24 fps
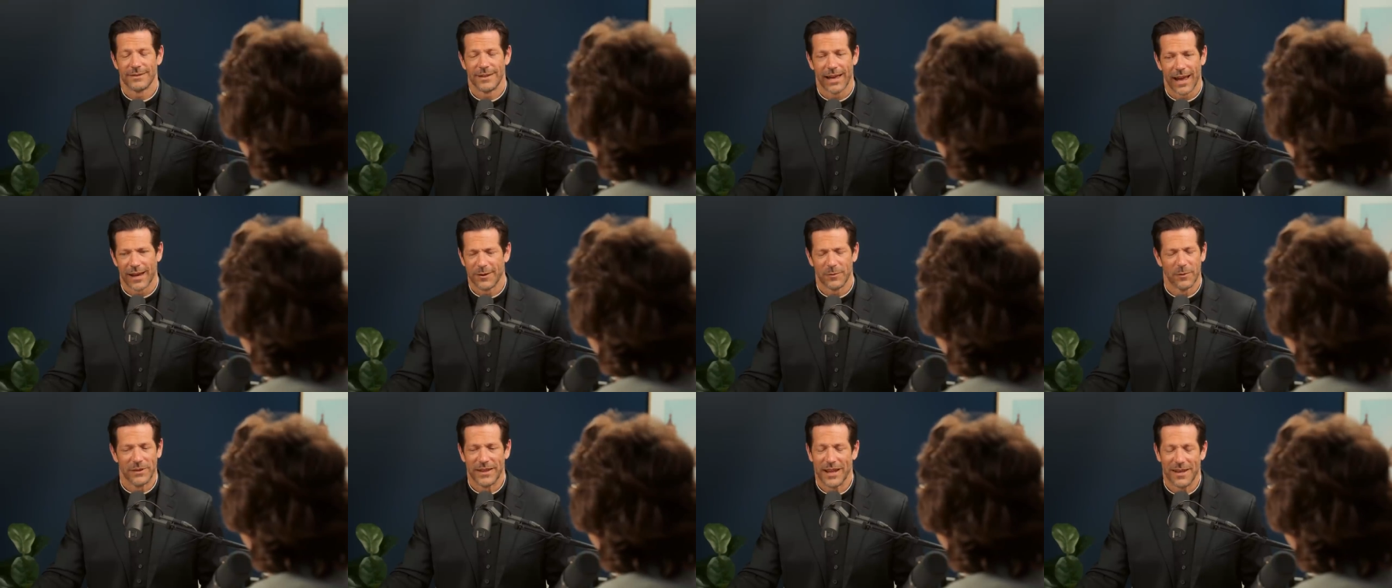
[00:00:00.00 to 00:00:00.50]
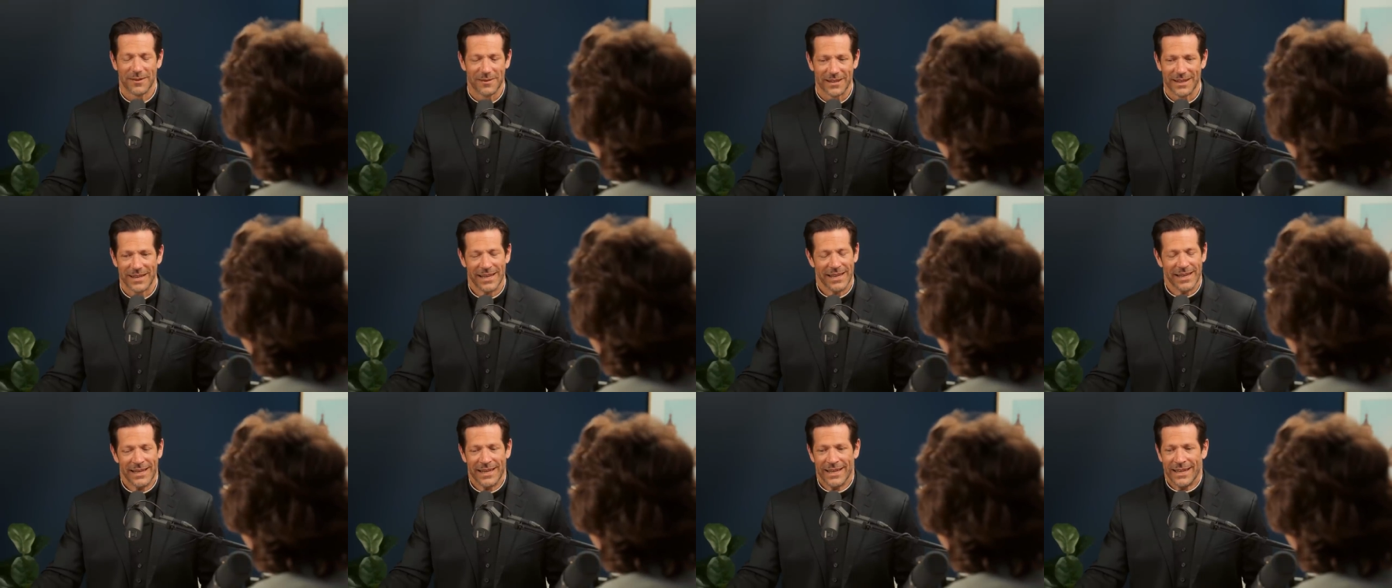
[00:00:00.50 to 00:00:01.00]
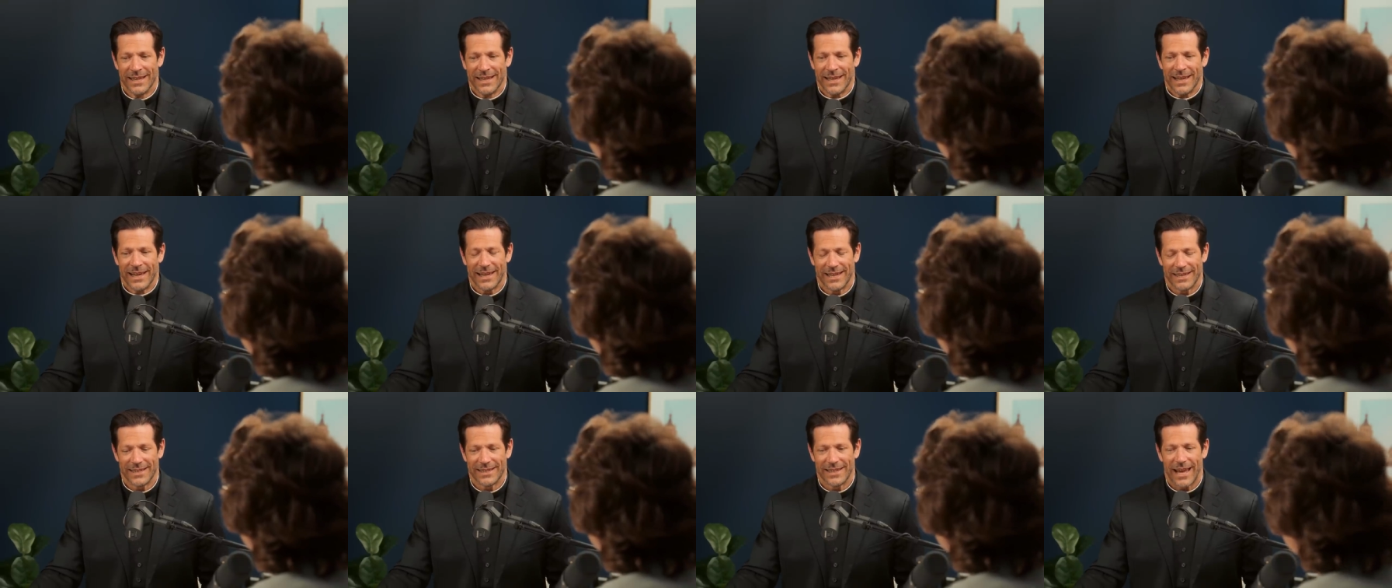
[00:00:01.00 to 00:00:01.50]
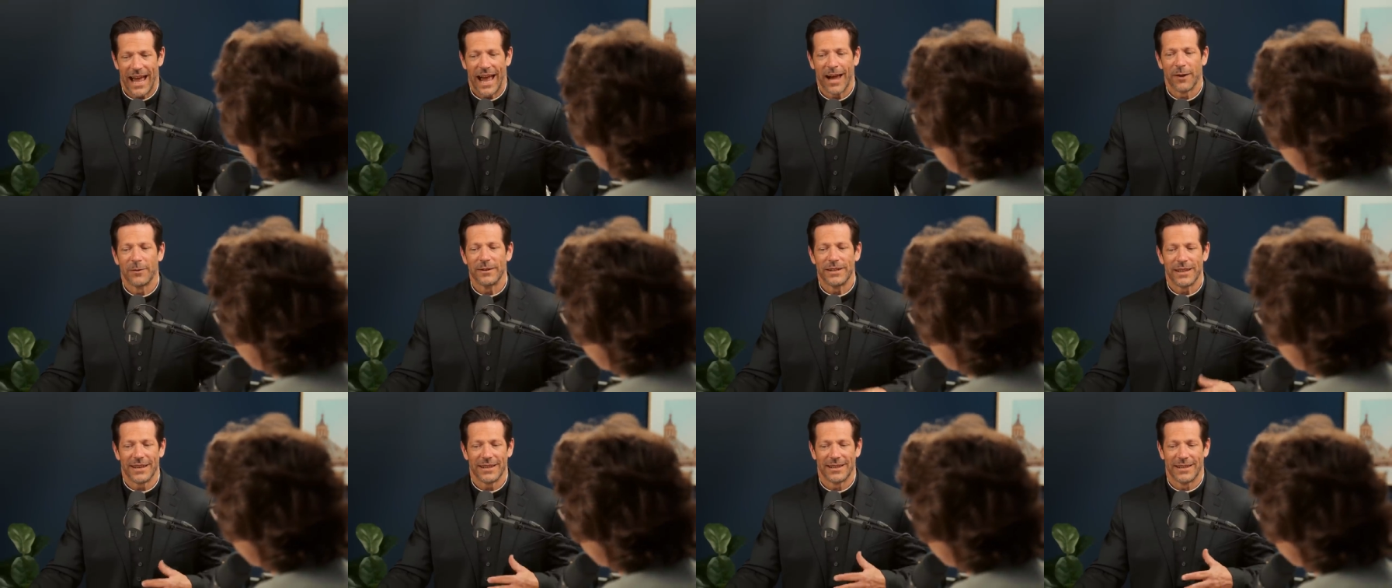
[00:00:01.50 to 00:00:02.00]
Yeah, well, that I
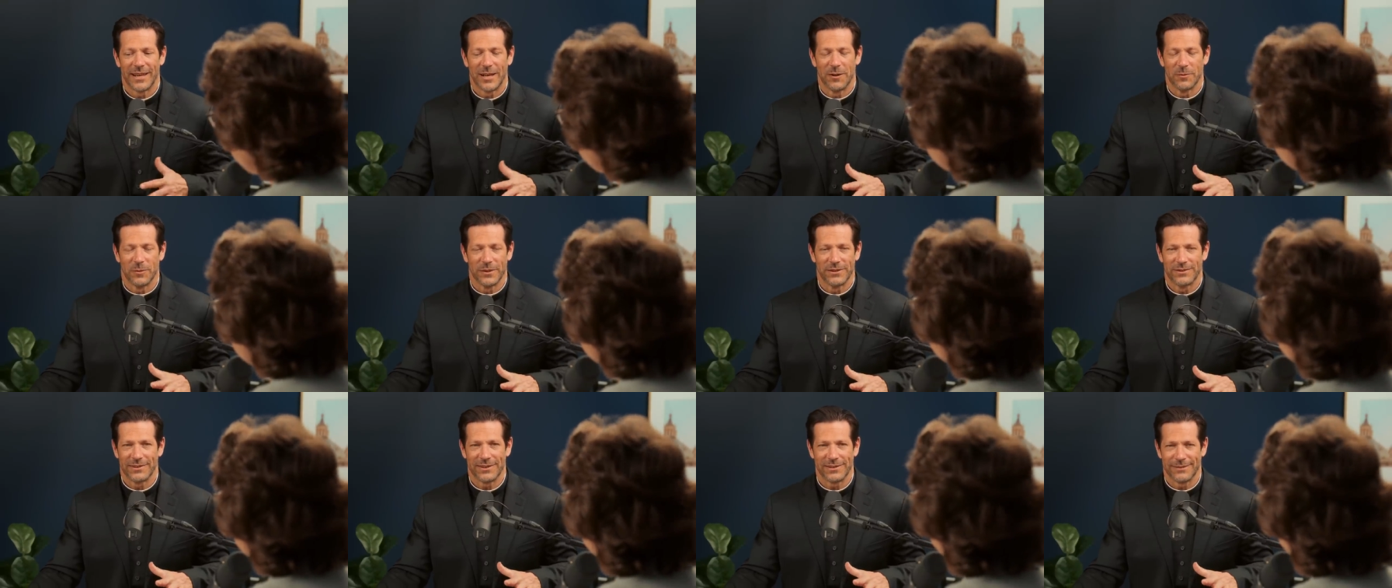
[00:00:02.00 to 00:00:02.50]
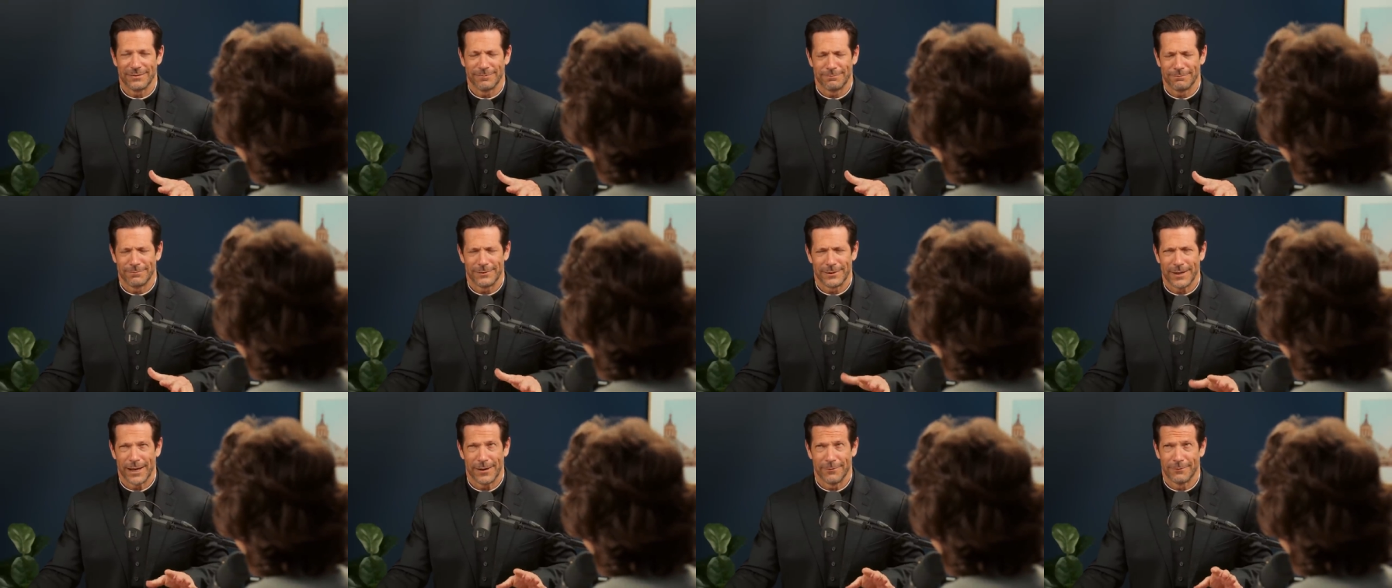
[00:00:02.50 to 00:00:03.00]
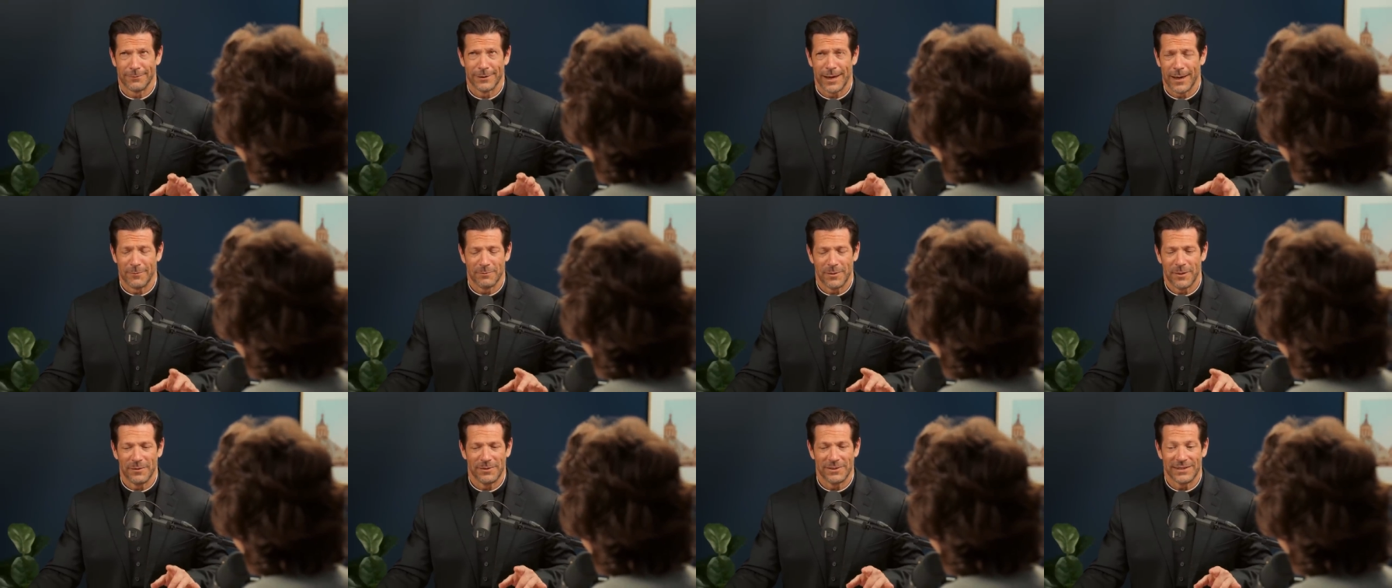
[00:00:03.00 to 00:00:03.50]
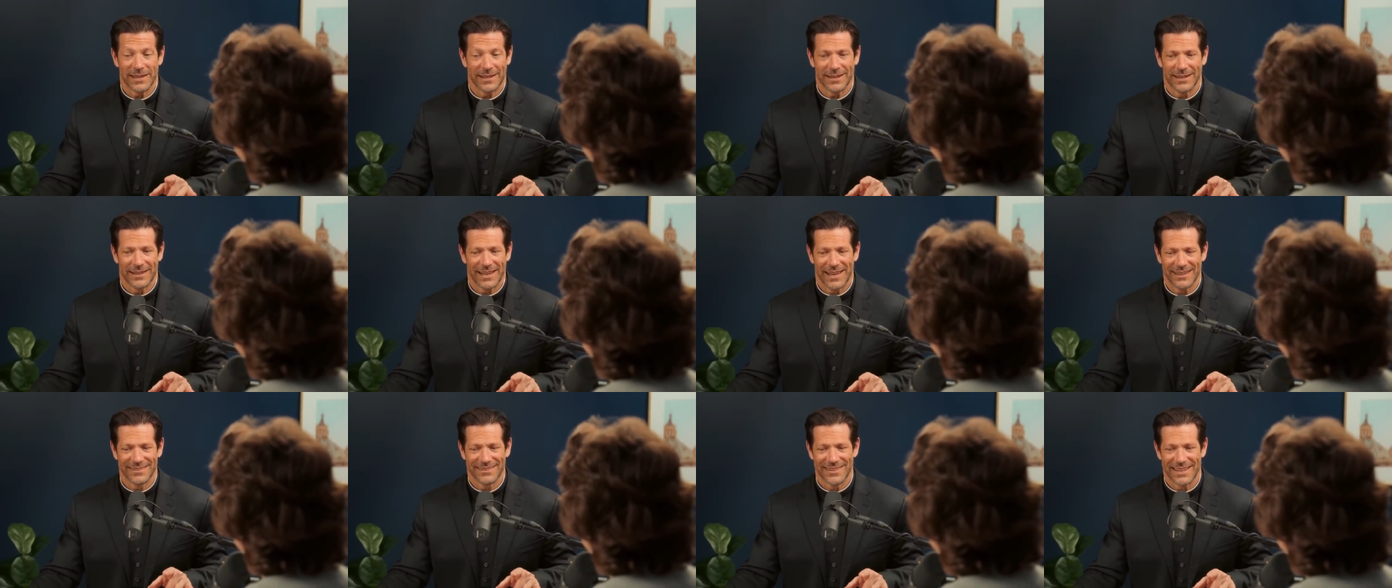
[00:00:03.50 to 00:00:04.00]
would again. What's kind of la- maybe second
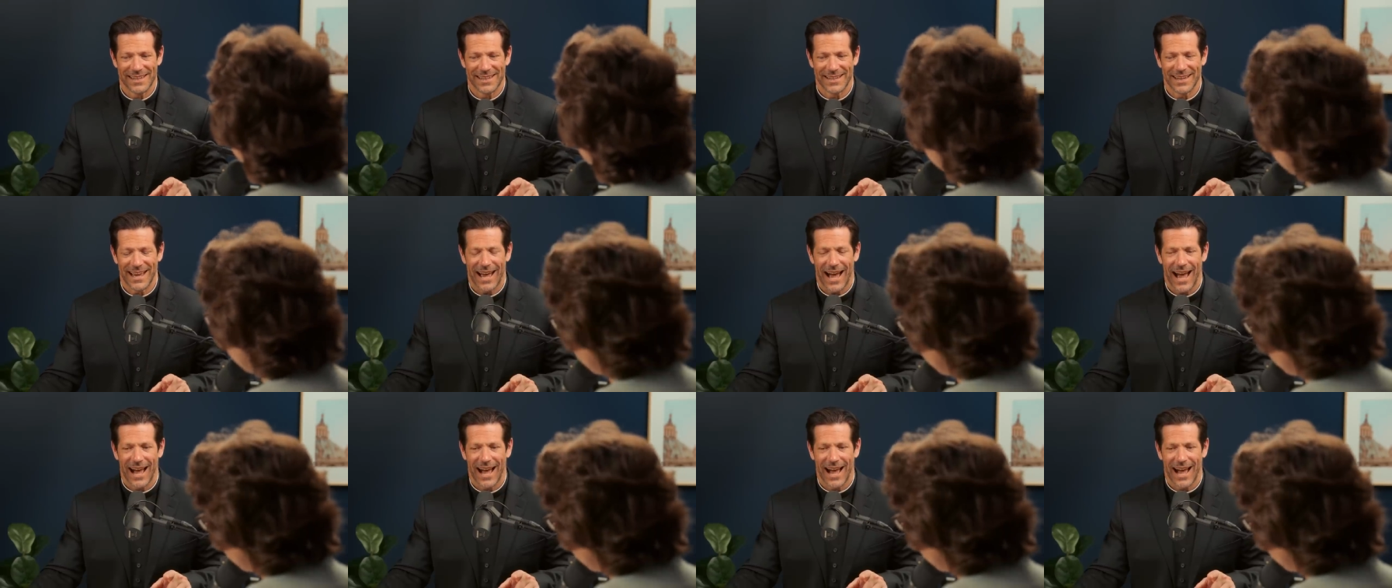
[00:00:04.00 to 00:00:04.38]
to last thing?